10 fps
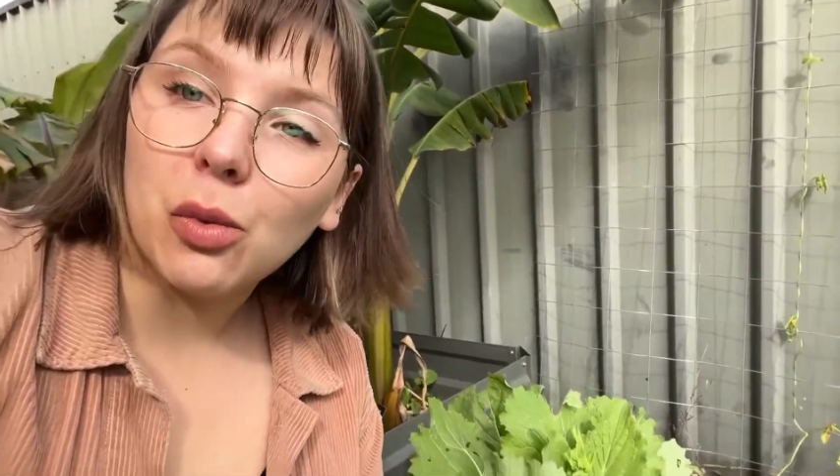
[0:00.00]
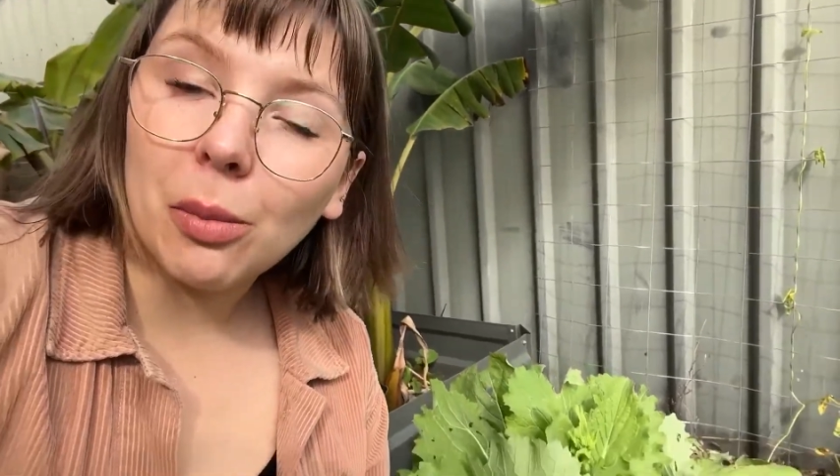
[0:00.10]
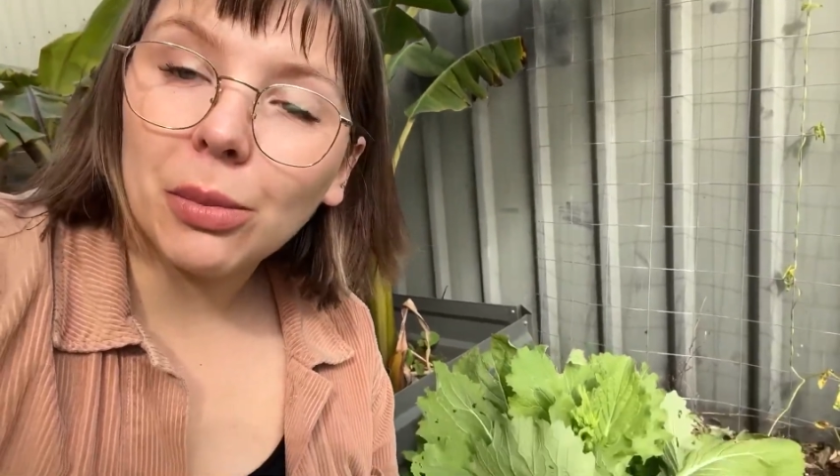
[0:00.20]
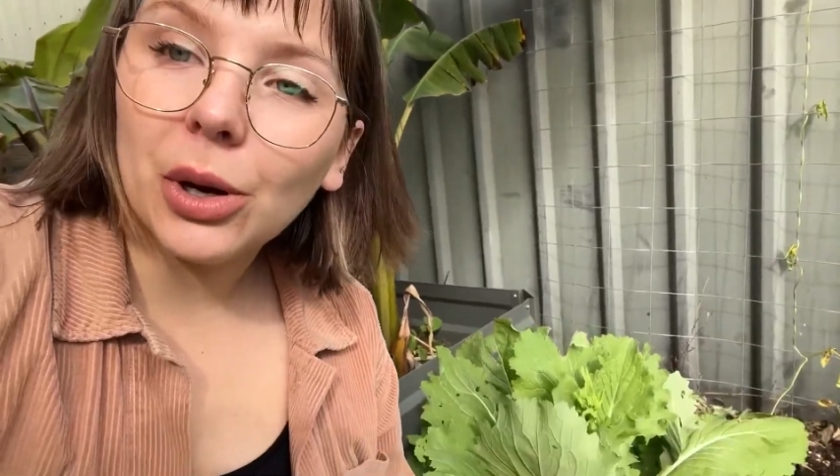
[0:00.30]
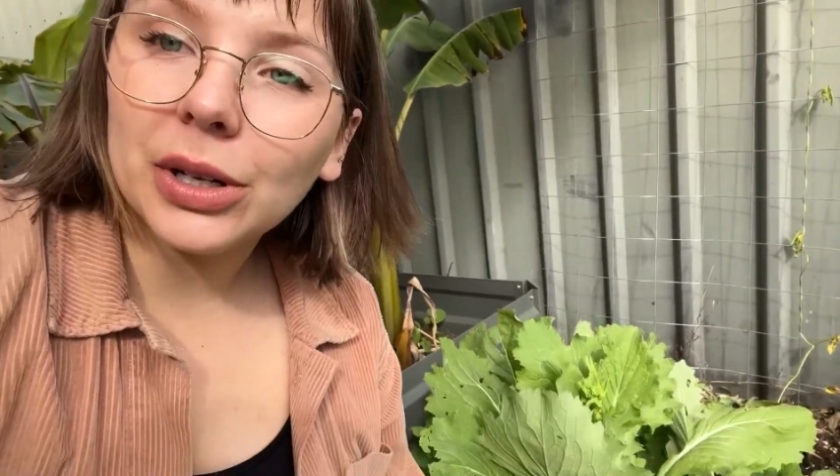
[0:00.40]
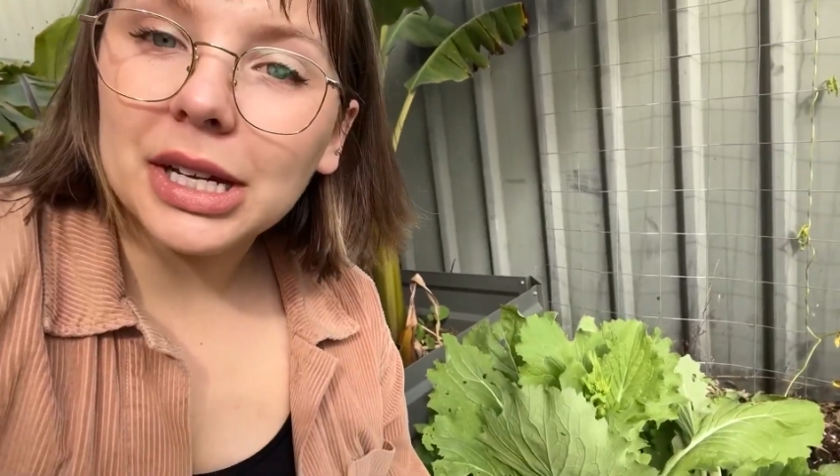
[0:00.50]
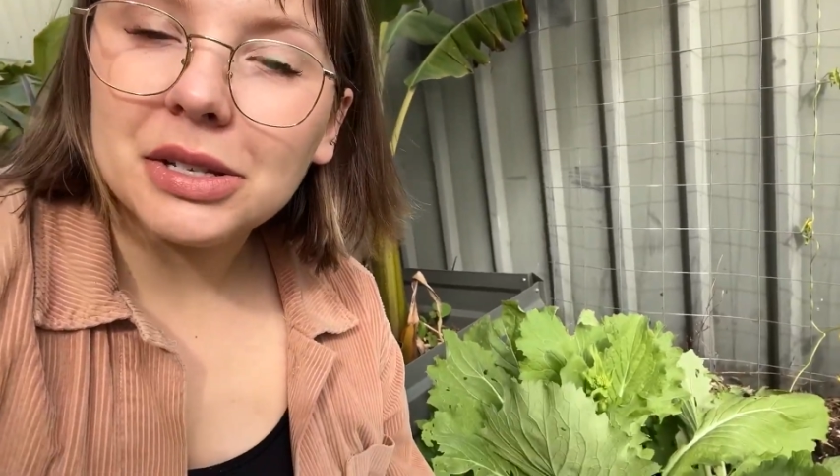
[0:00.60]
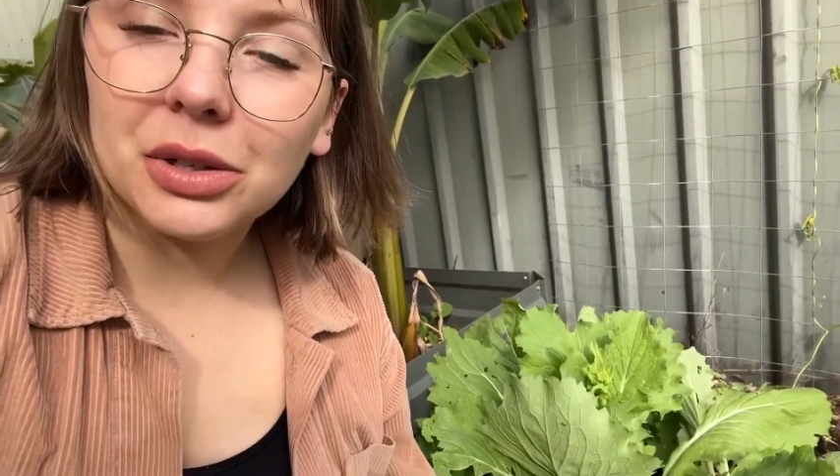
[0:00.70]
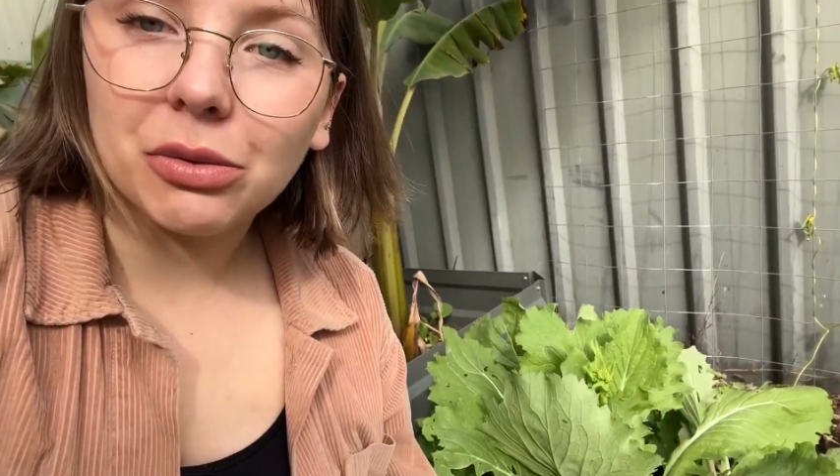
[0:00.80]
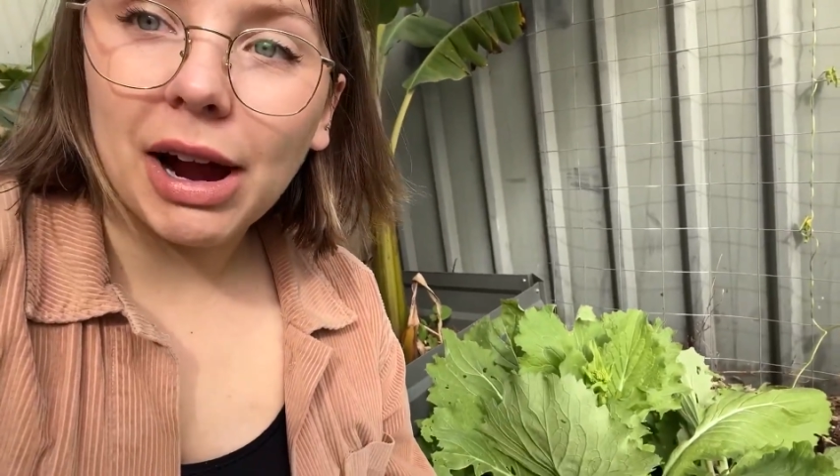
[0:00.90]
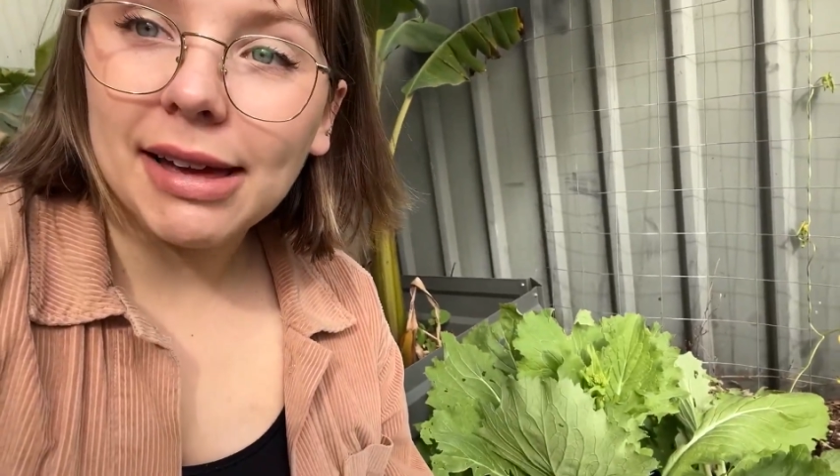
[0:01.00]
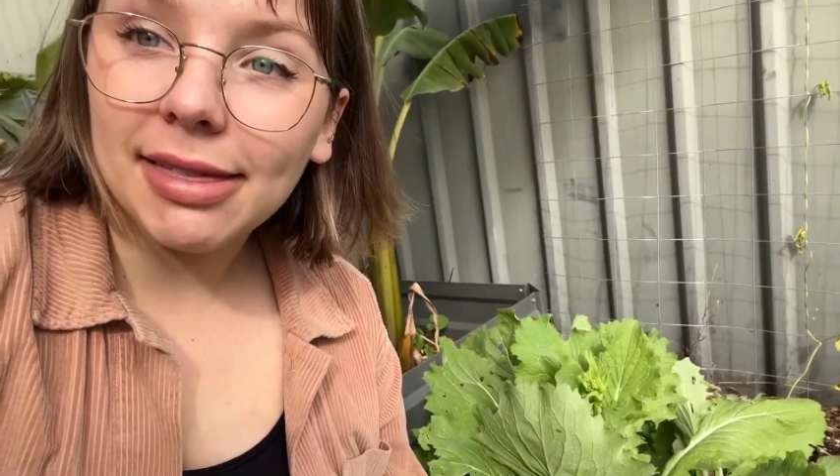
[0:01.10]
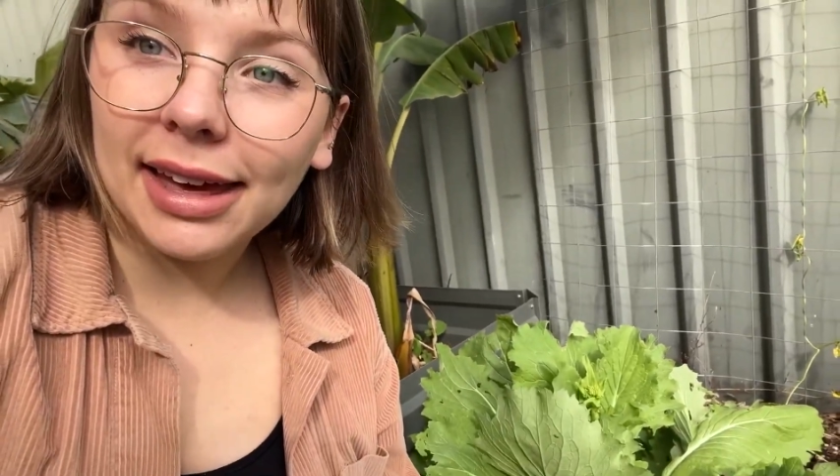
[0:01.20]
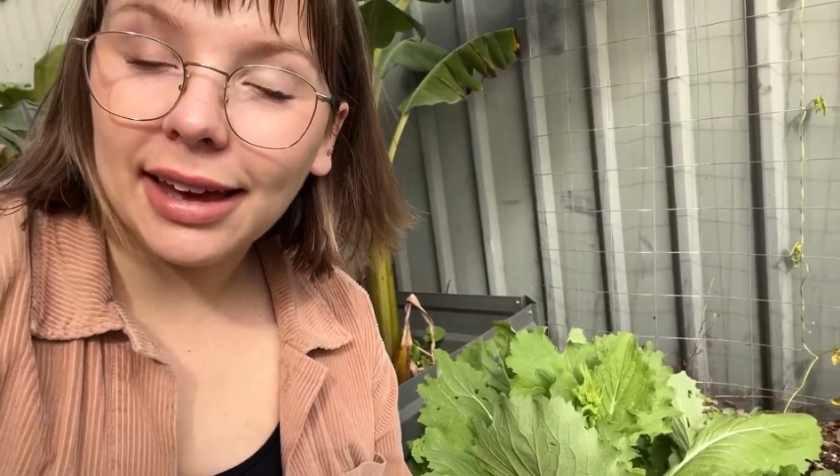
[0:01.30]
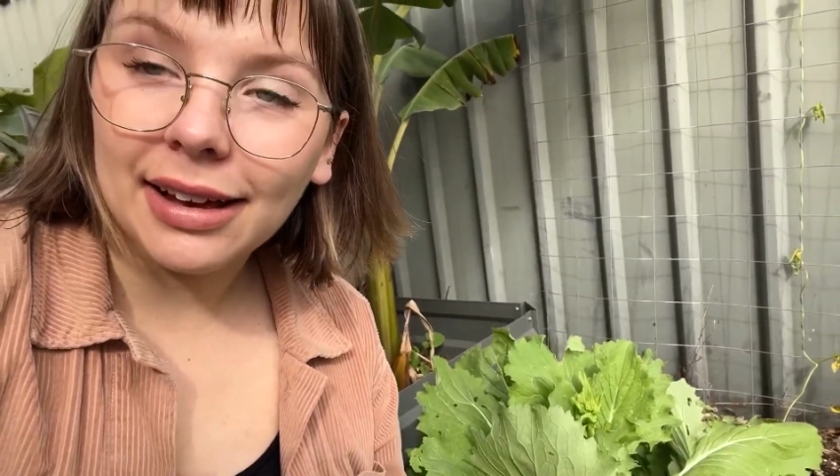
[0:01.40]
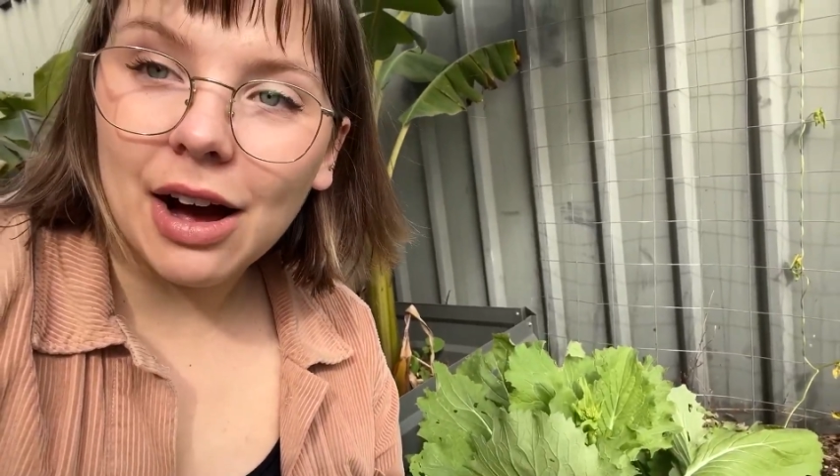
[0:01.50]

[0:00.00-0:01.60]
wombok. It's a great thing.